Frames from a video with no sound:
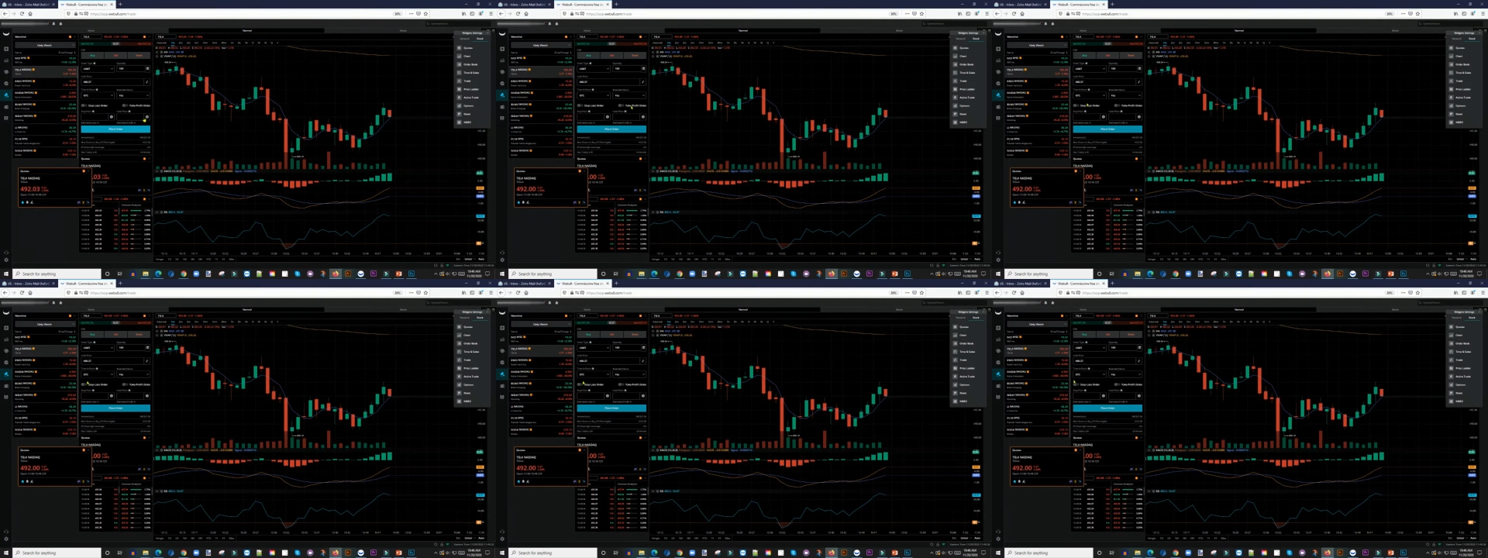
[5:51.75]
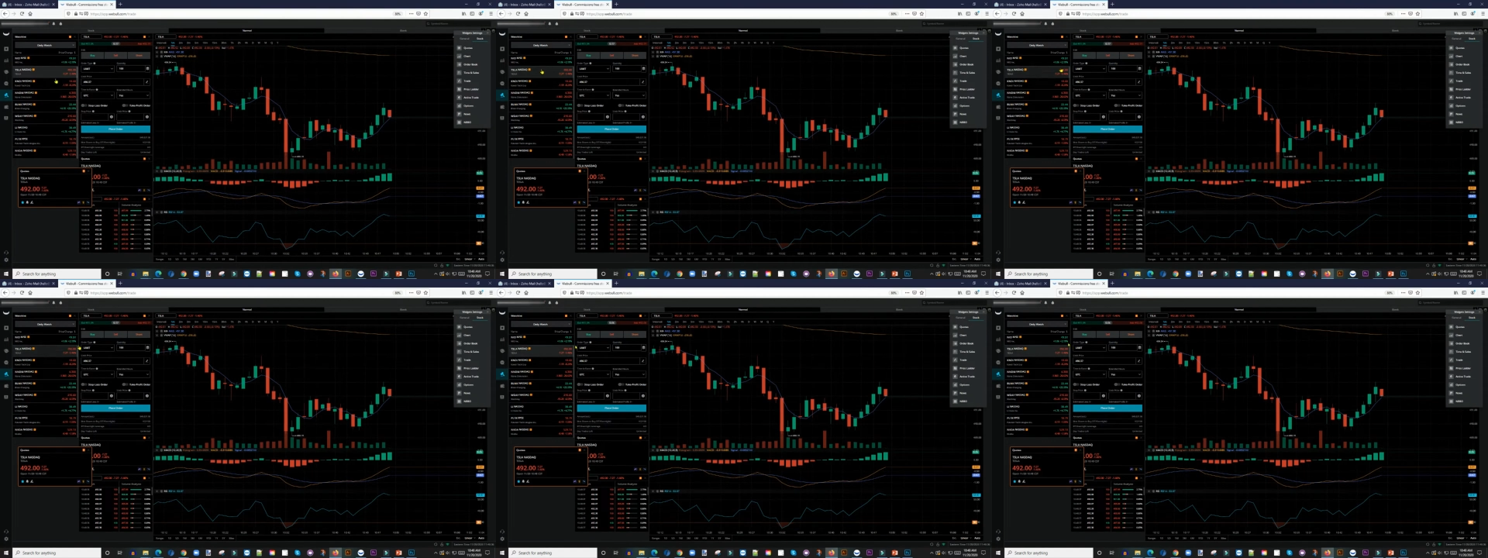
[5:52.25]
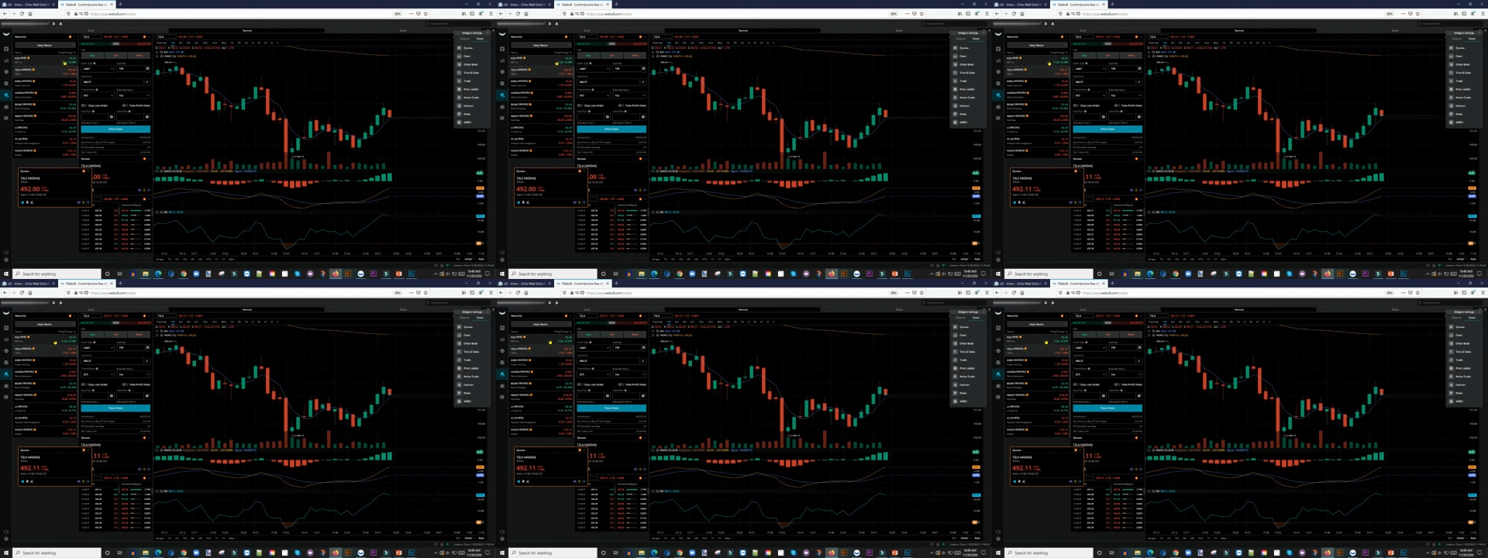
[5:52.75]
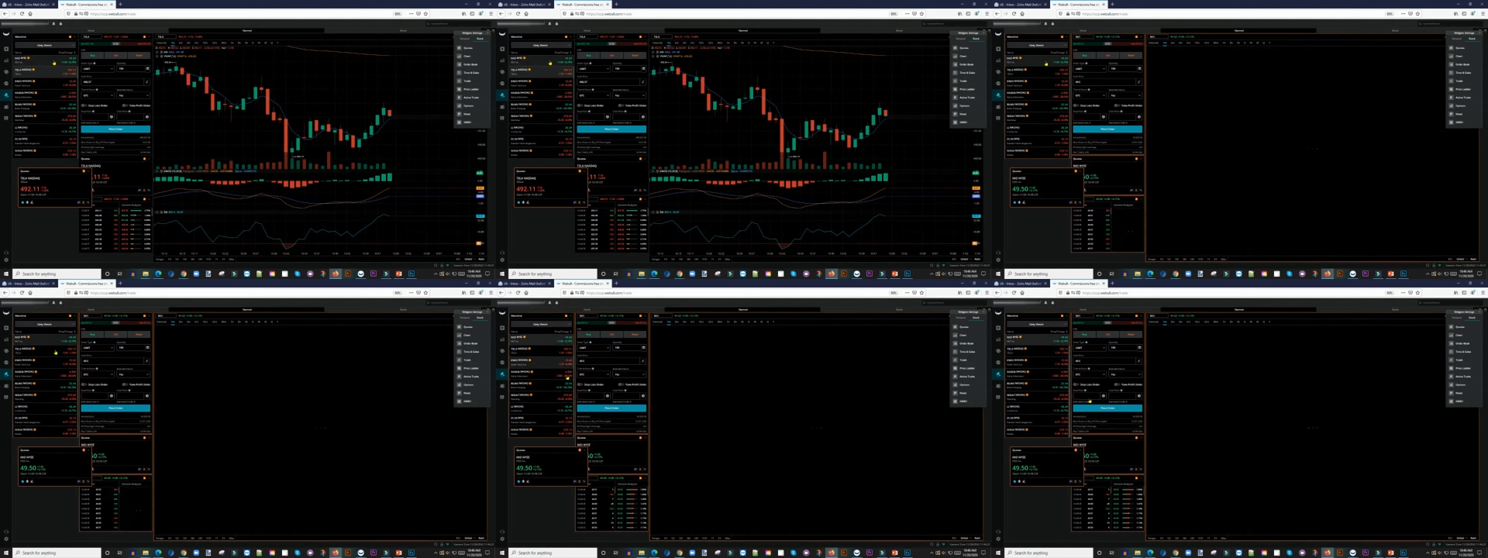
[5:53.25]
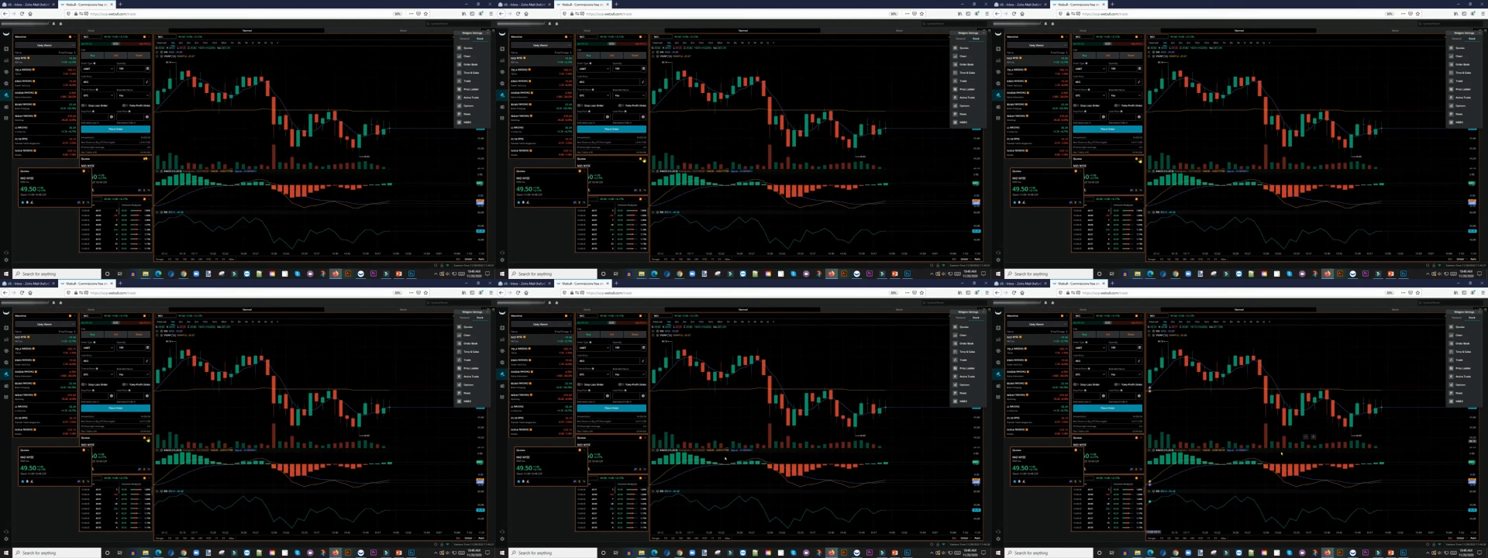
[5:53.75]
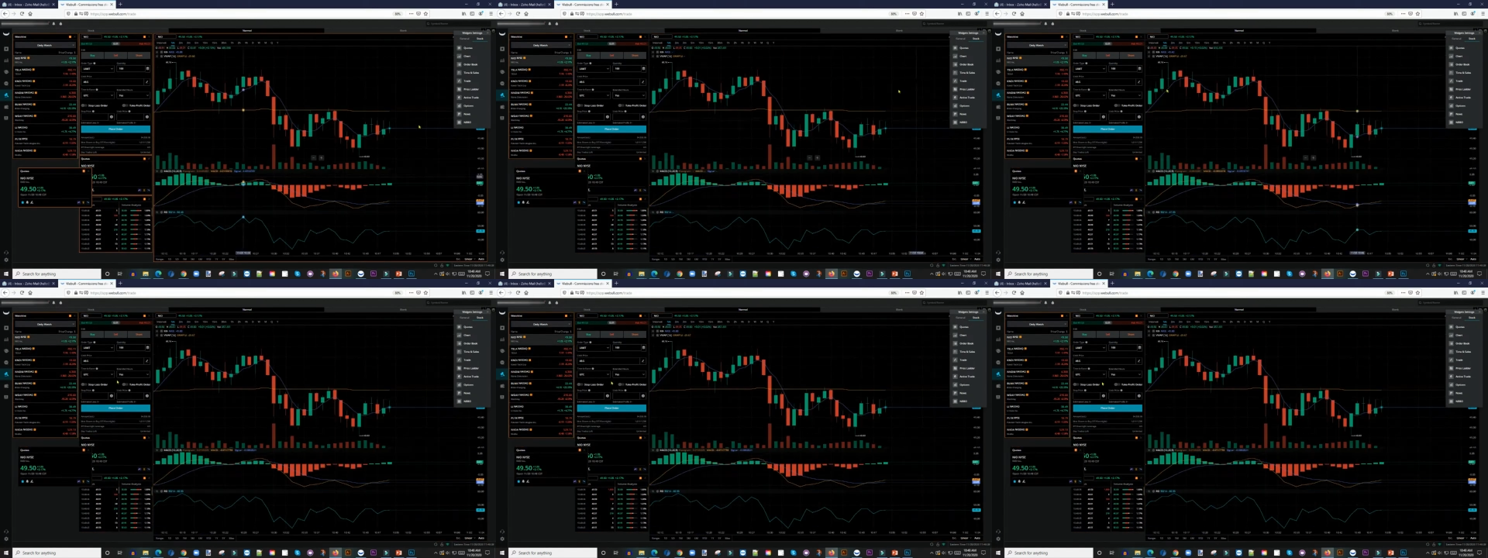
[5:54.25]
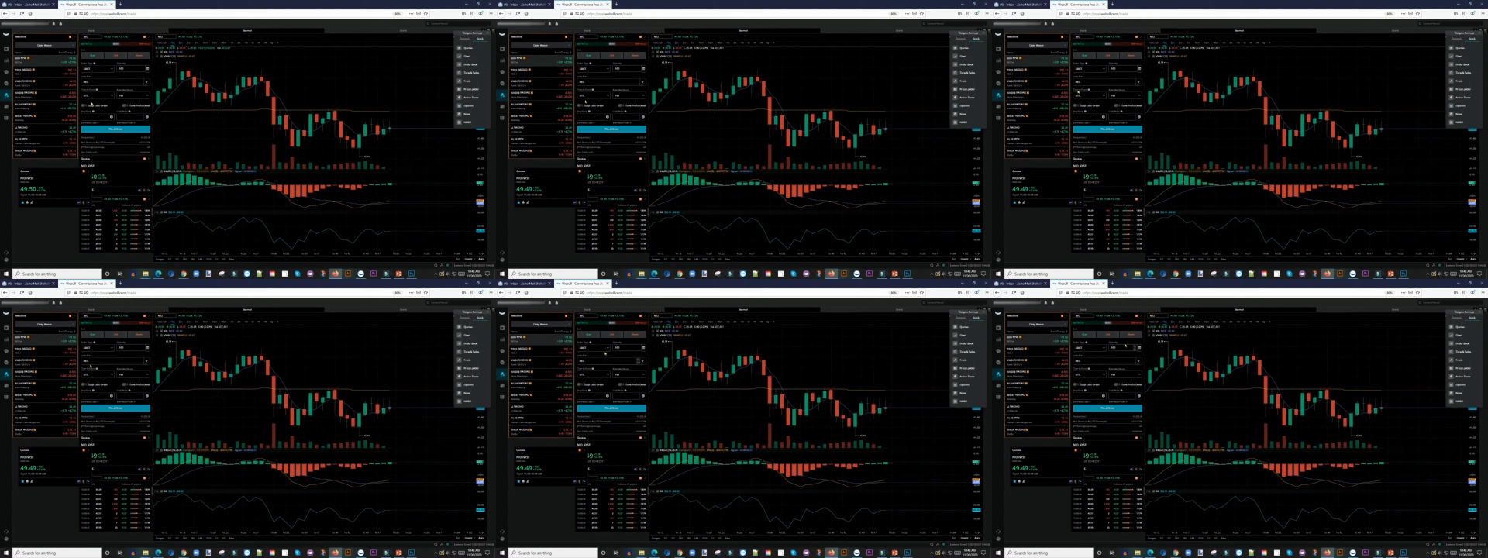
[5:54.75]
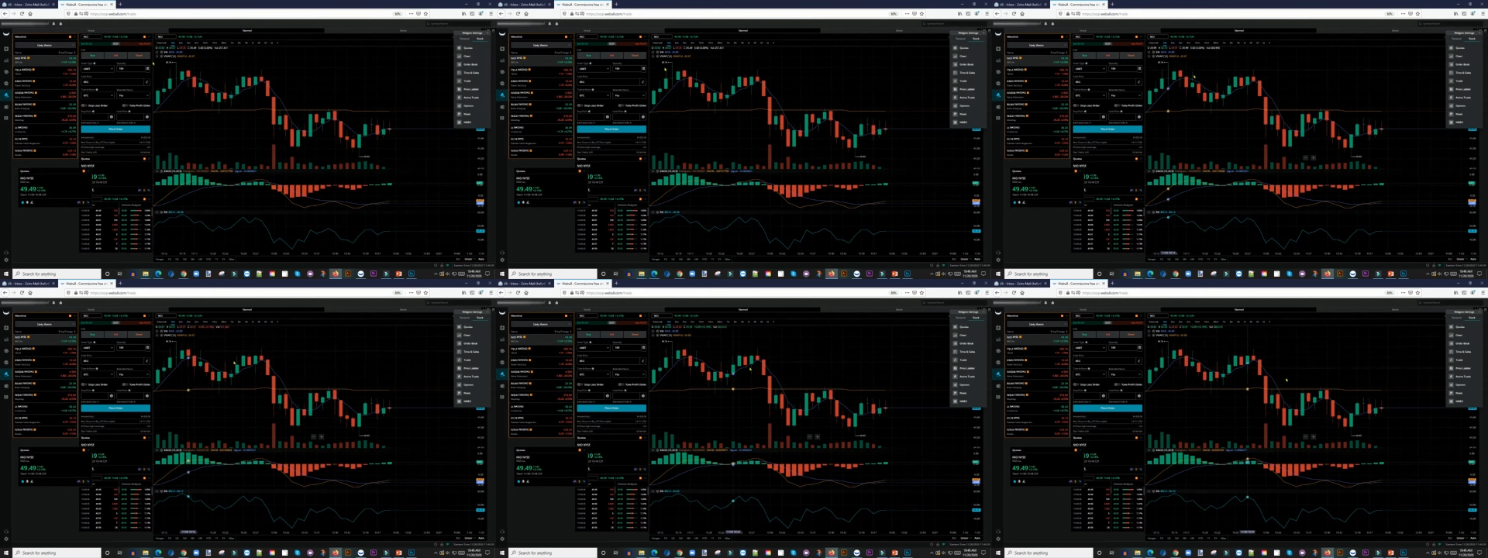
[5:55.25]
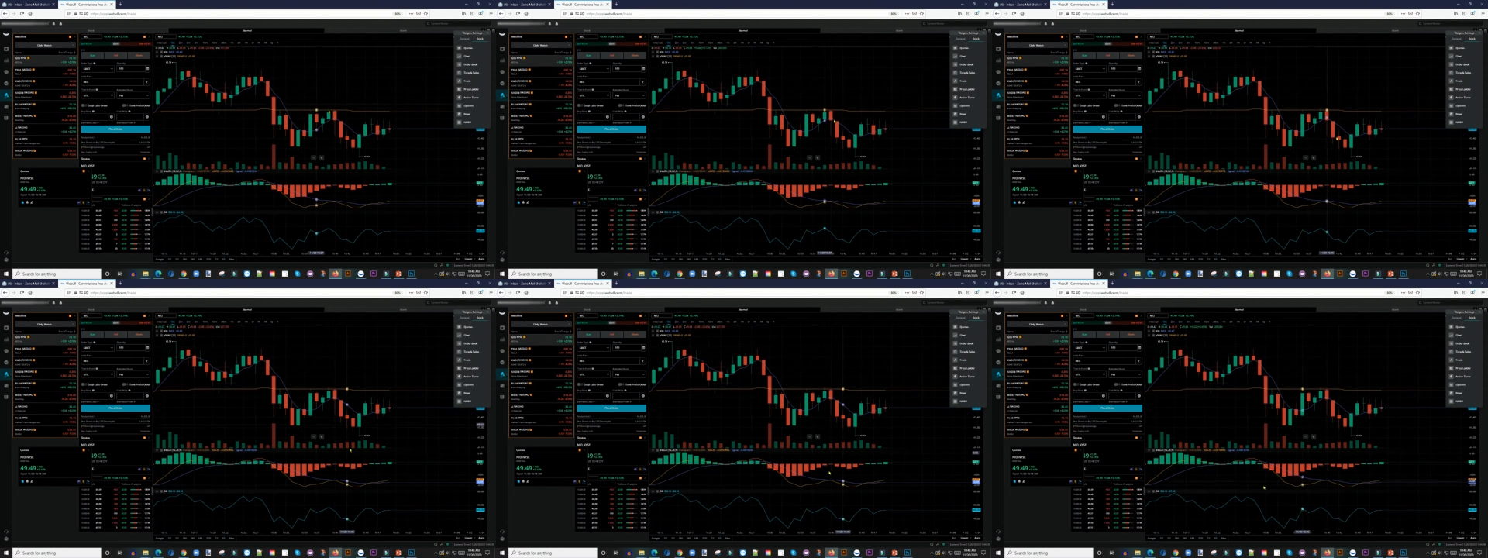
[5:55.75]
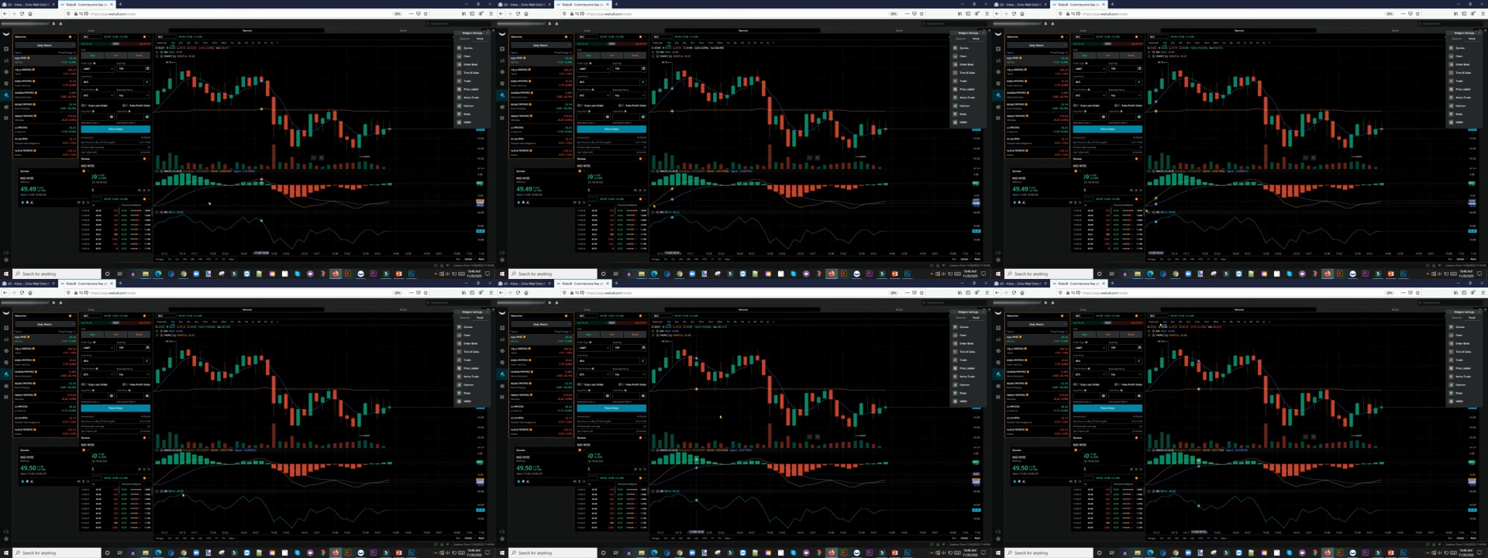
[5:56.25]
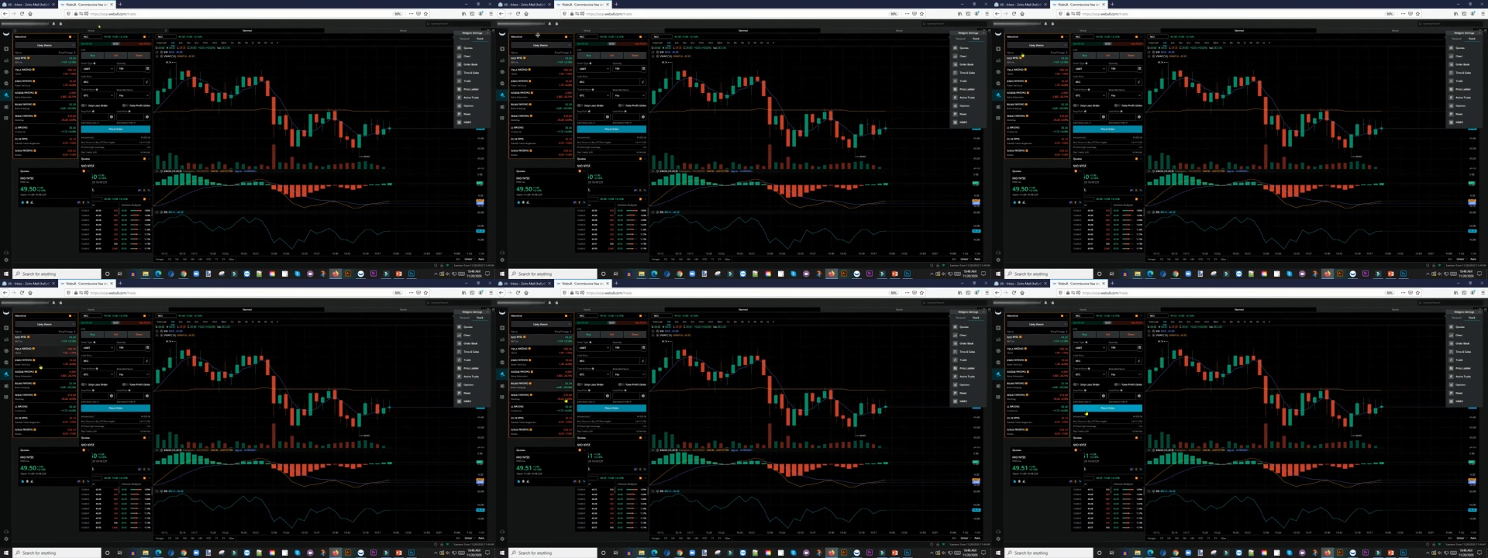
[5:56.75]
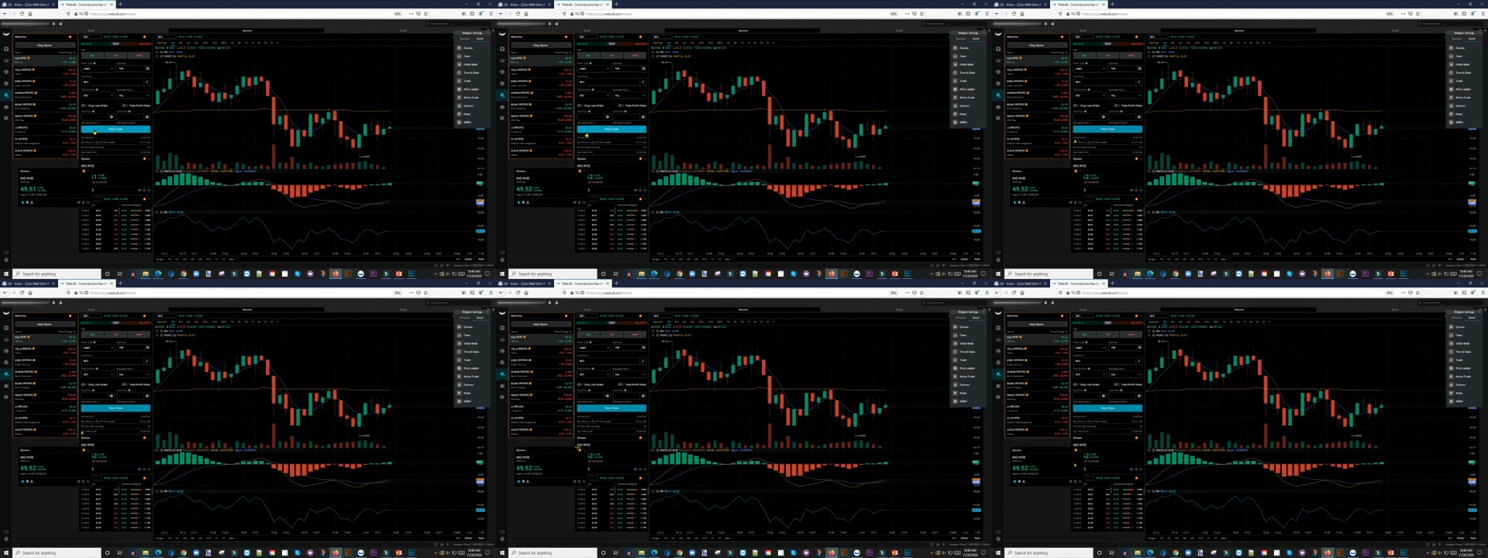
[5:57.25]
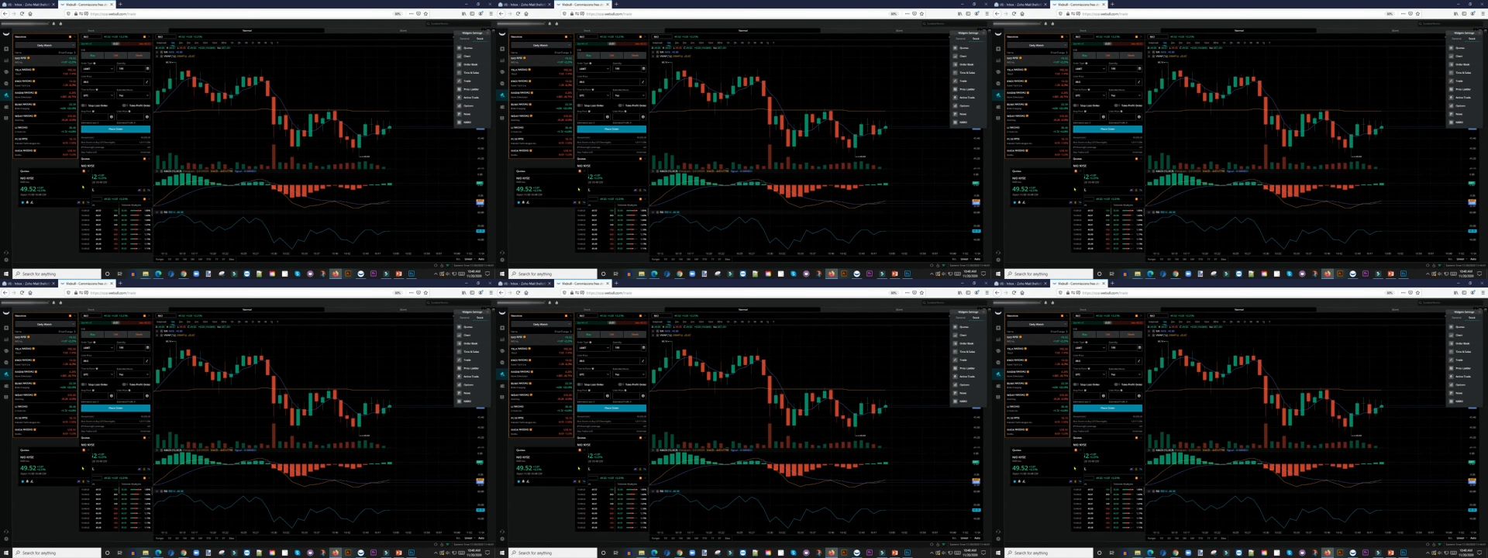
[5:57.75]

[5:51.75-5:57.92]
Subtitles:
No face is visible, so there are no lips to read.